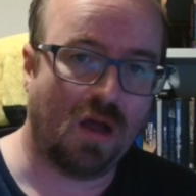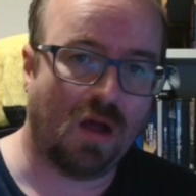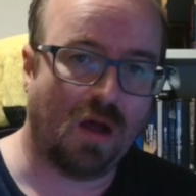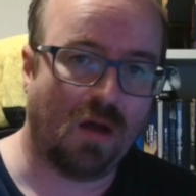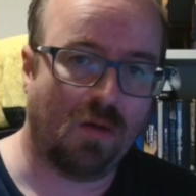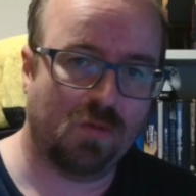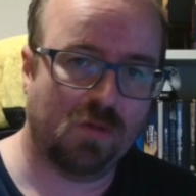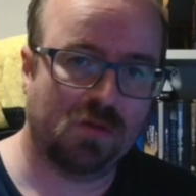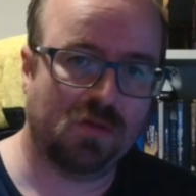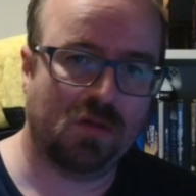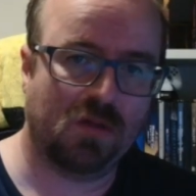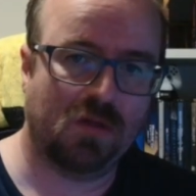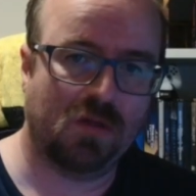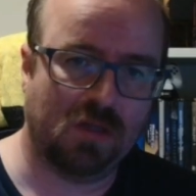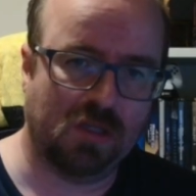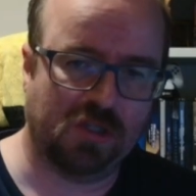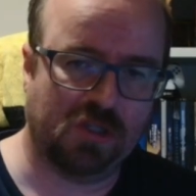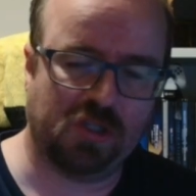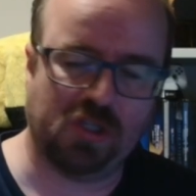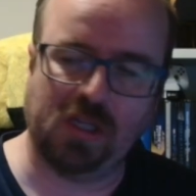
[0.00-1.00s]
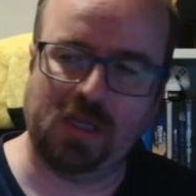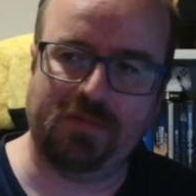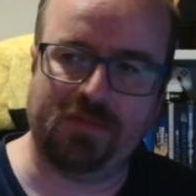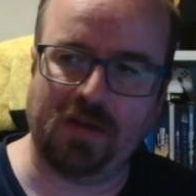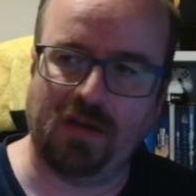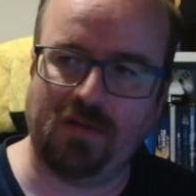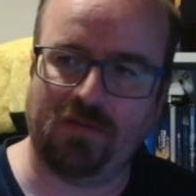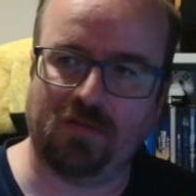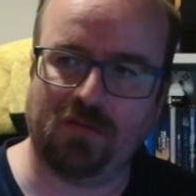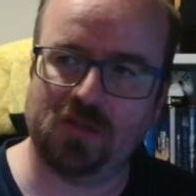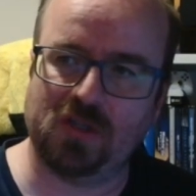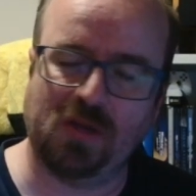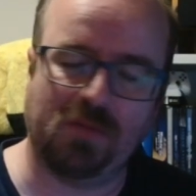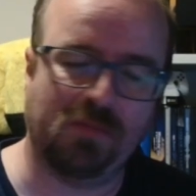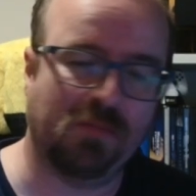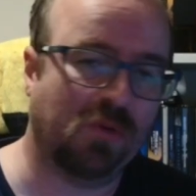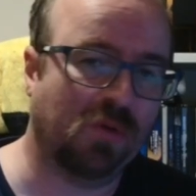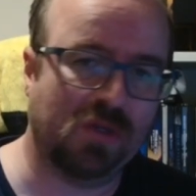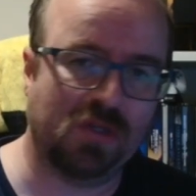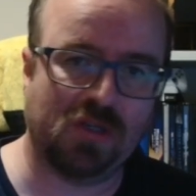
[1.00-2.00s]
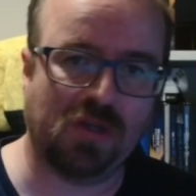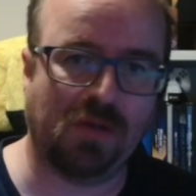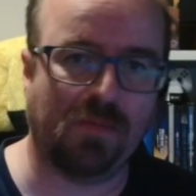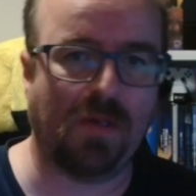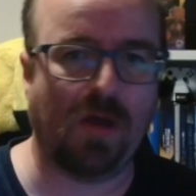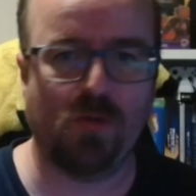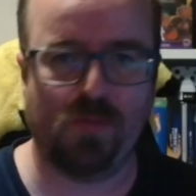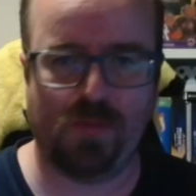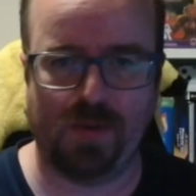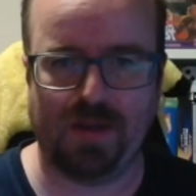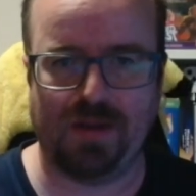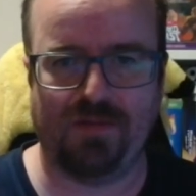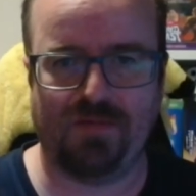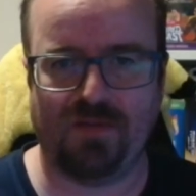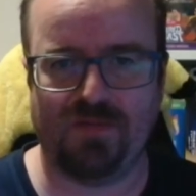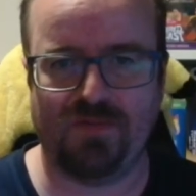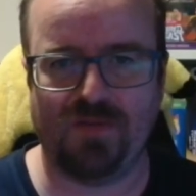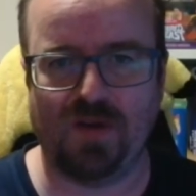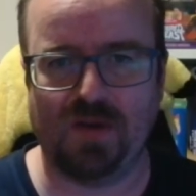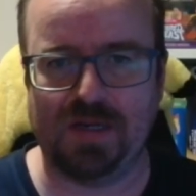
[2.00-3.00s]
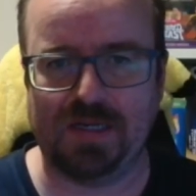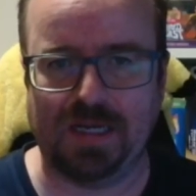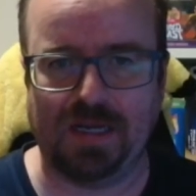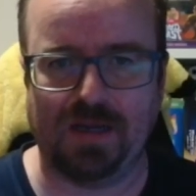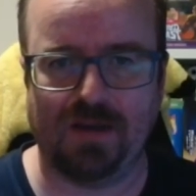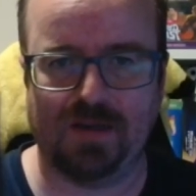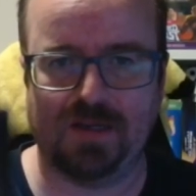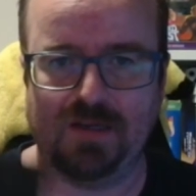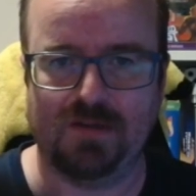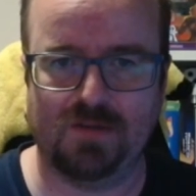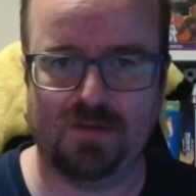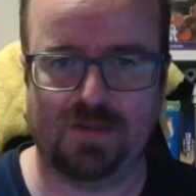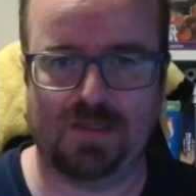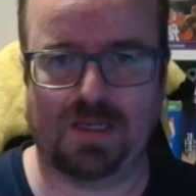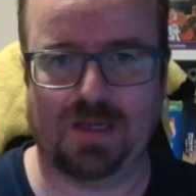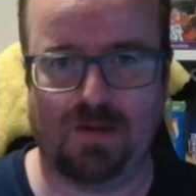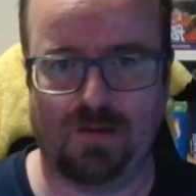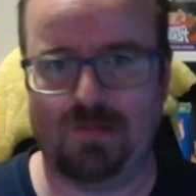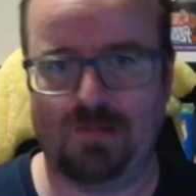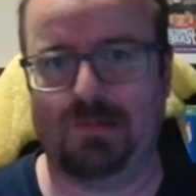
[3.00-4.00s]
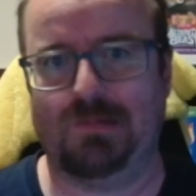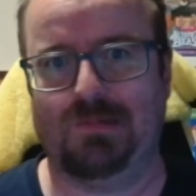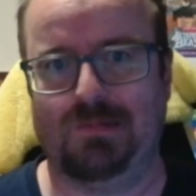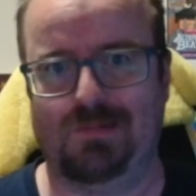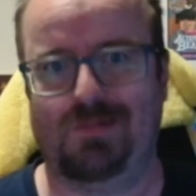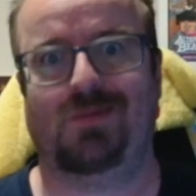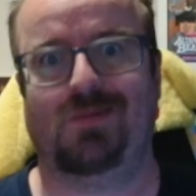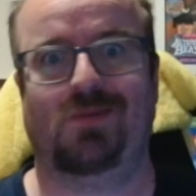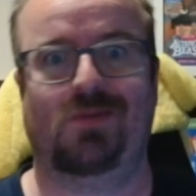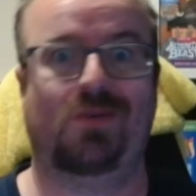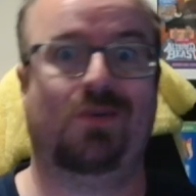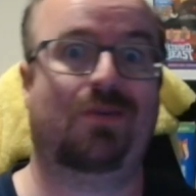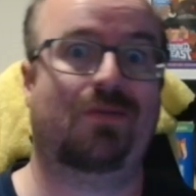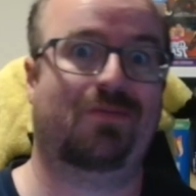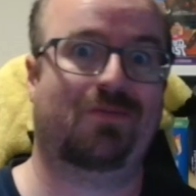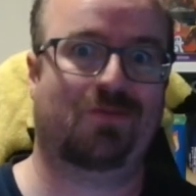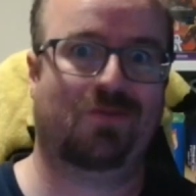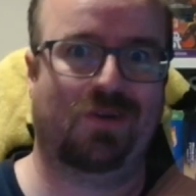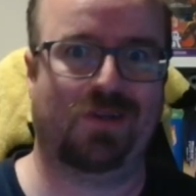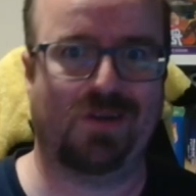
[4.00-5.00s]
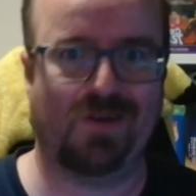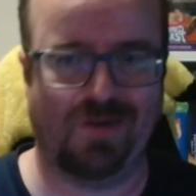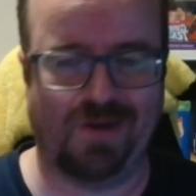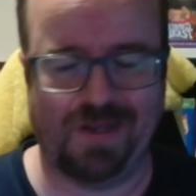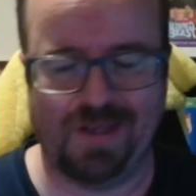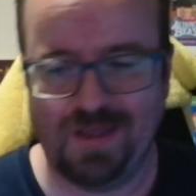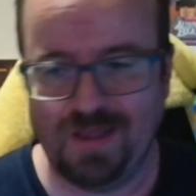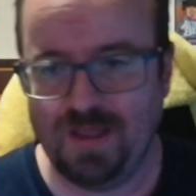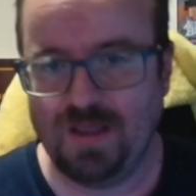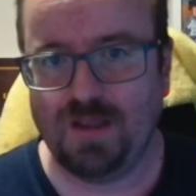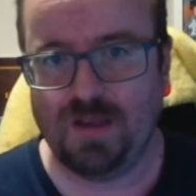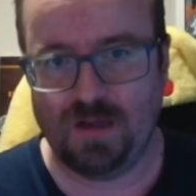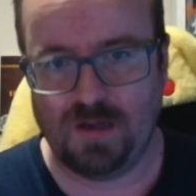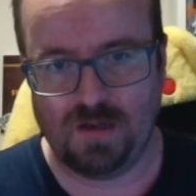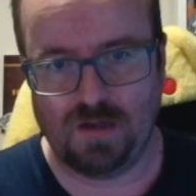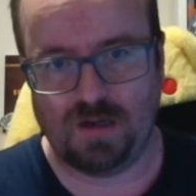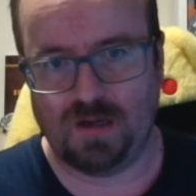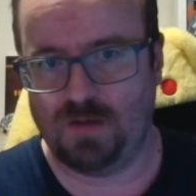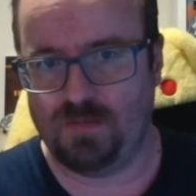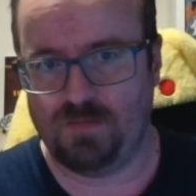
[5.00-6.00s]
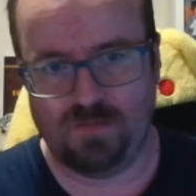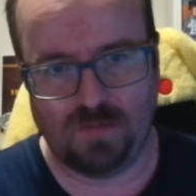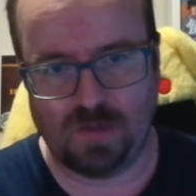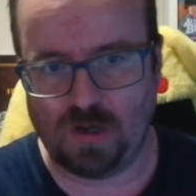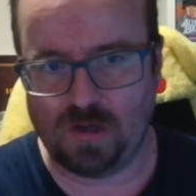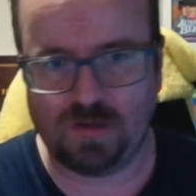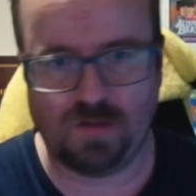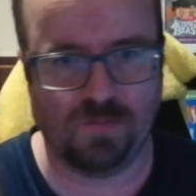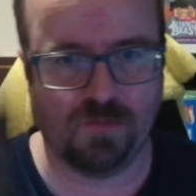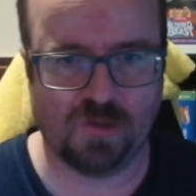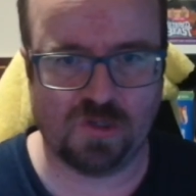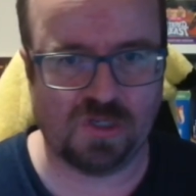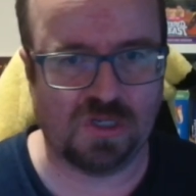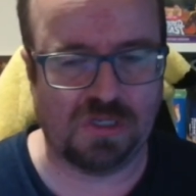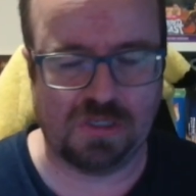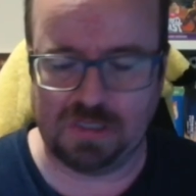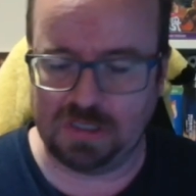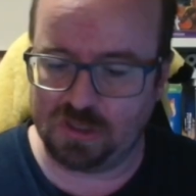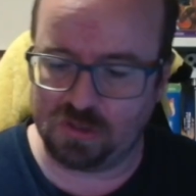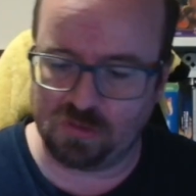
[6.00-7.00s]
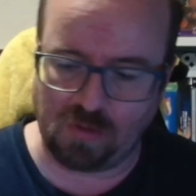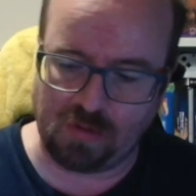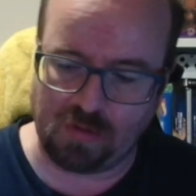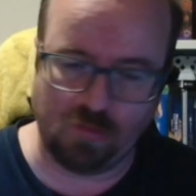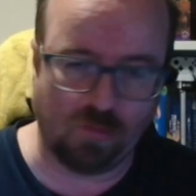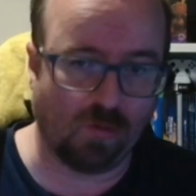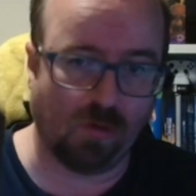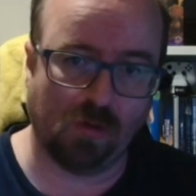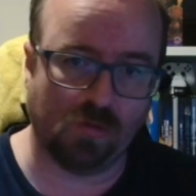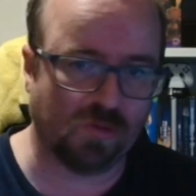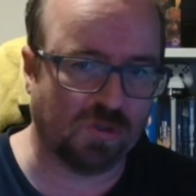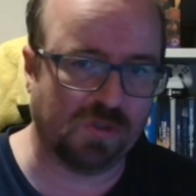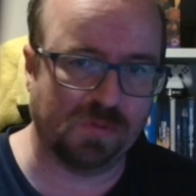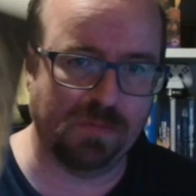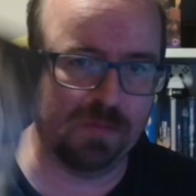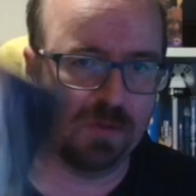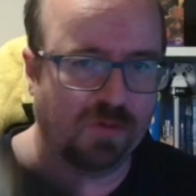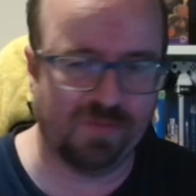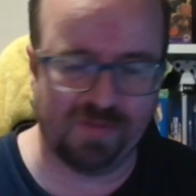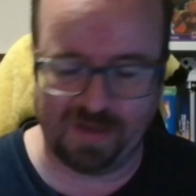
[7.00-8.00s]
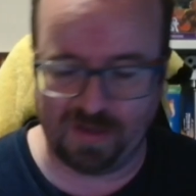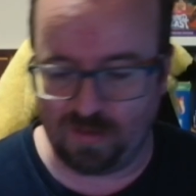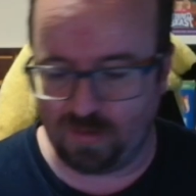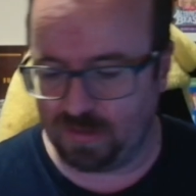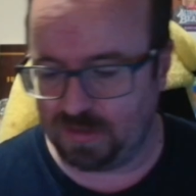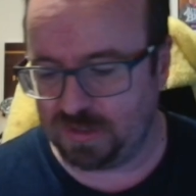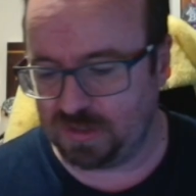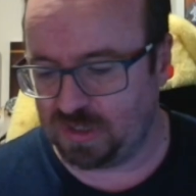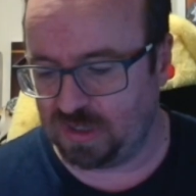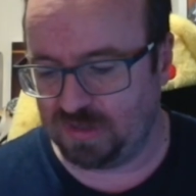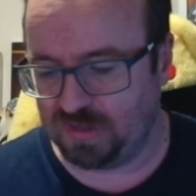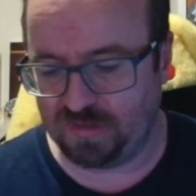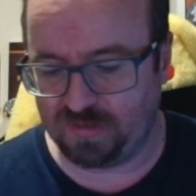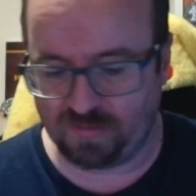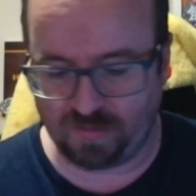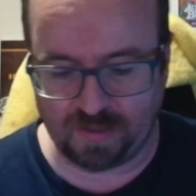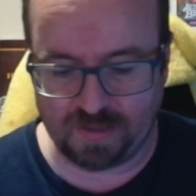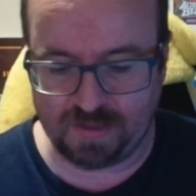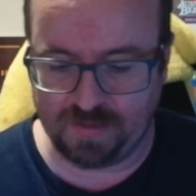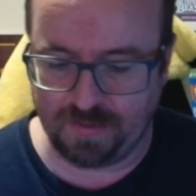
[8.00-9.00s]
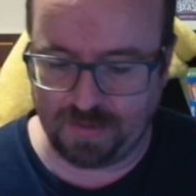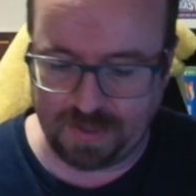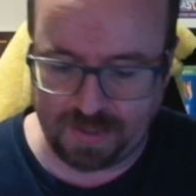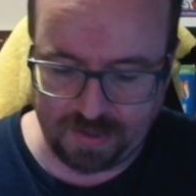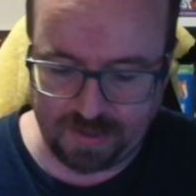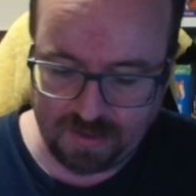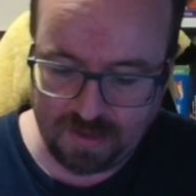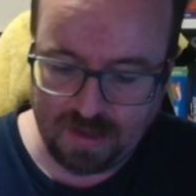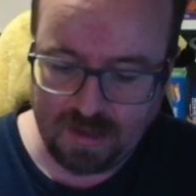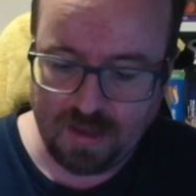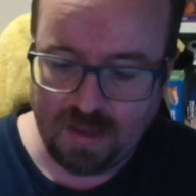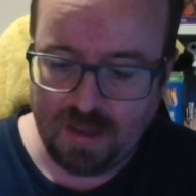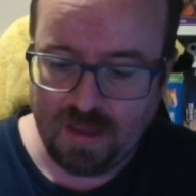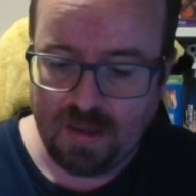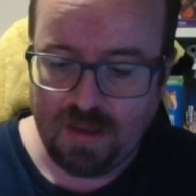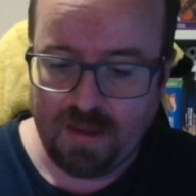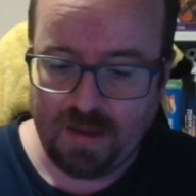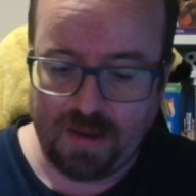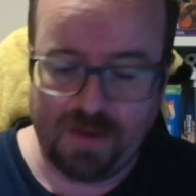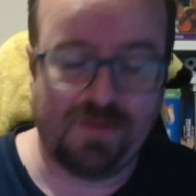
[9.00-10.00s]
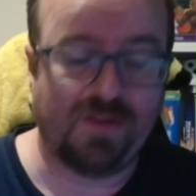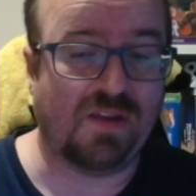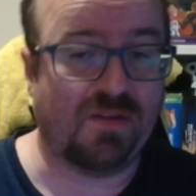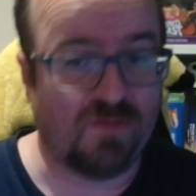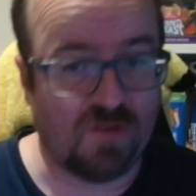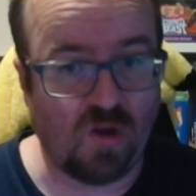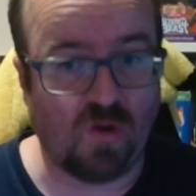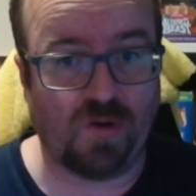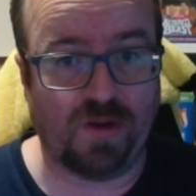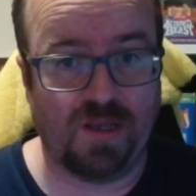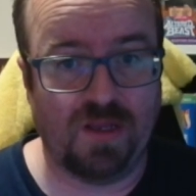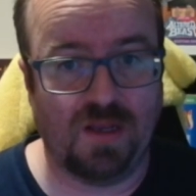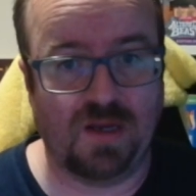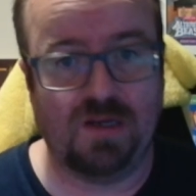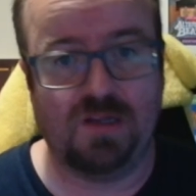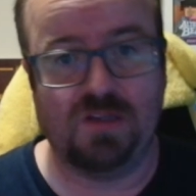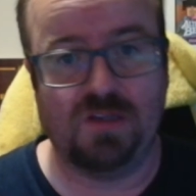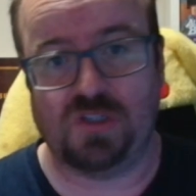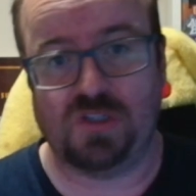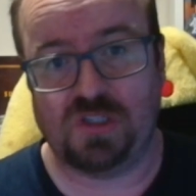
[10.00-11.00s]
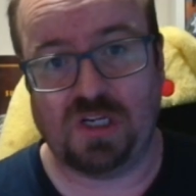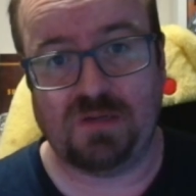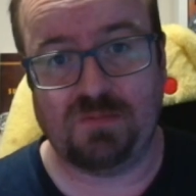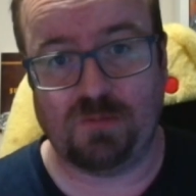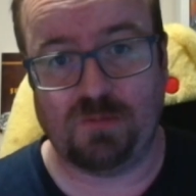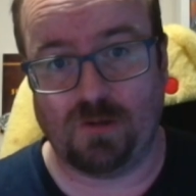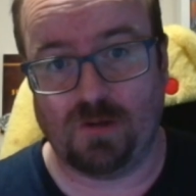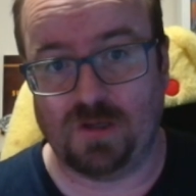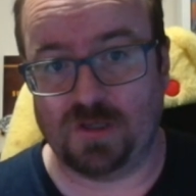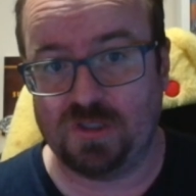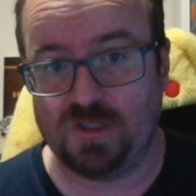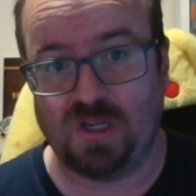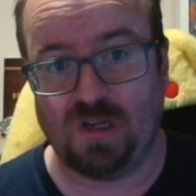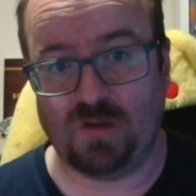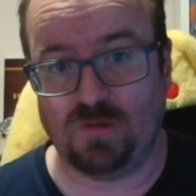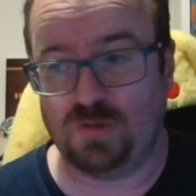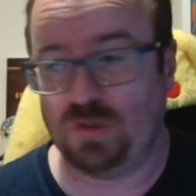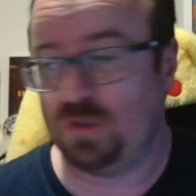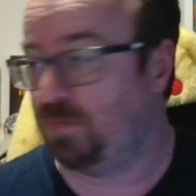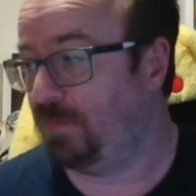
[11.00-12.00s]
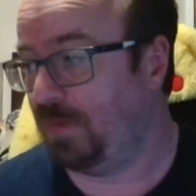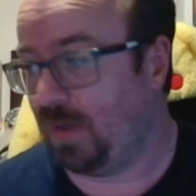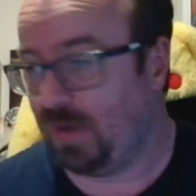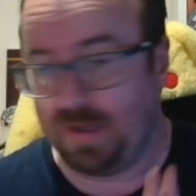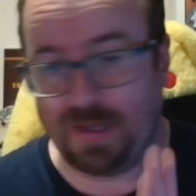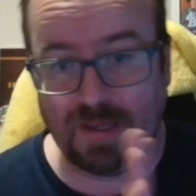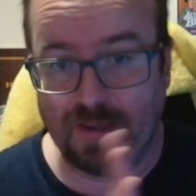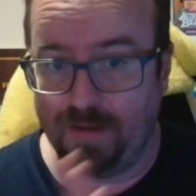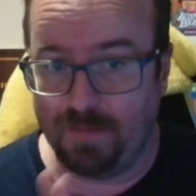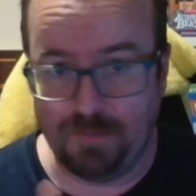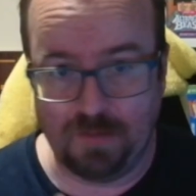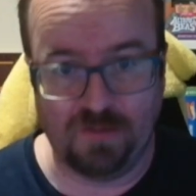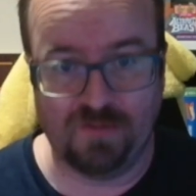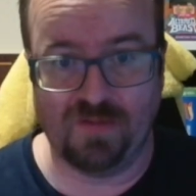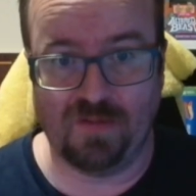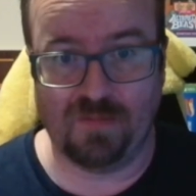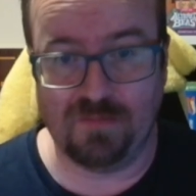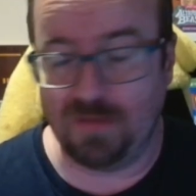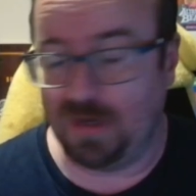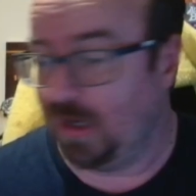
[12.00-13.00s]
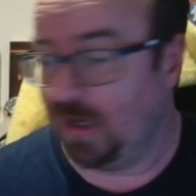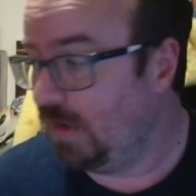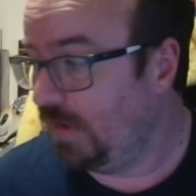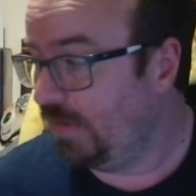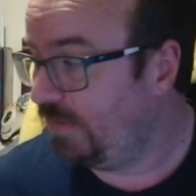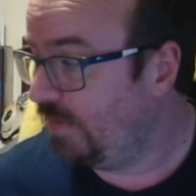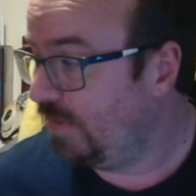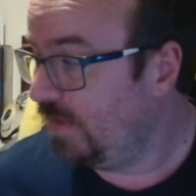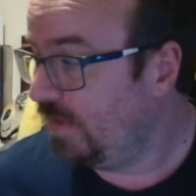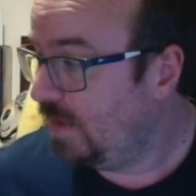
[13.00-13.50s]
I want the sleeve cover at some point, so I'm hoping if I find it, I can do the old, oh, I've already got it, and I can return this one, or I'll just move it on. It's only £3. If they've got it, and it's the same price, I'll just buy it and move on with my life.